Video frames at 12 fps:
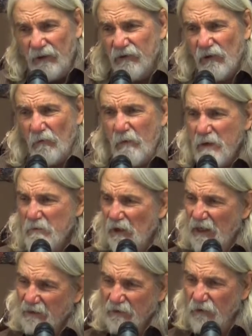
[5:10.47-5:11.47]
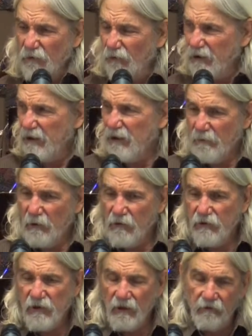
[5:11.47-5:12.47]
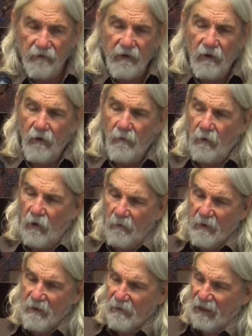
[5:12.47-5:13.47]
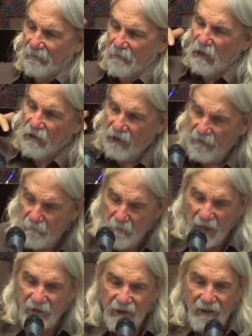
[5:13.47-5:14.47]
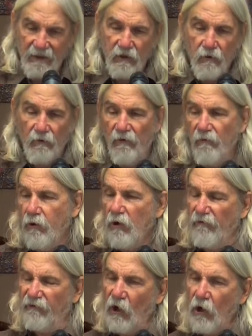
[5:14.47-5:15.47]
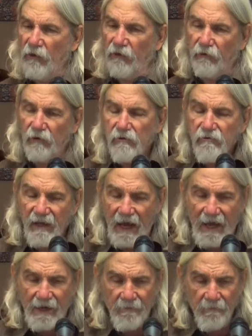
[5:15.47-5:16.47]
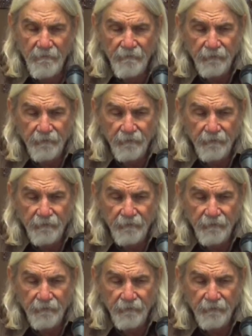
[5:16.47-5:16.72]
And so people like the three Hebrew children or, or people like Mary of Bethany who, who've gone through that,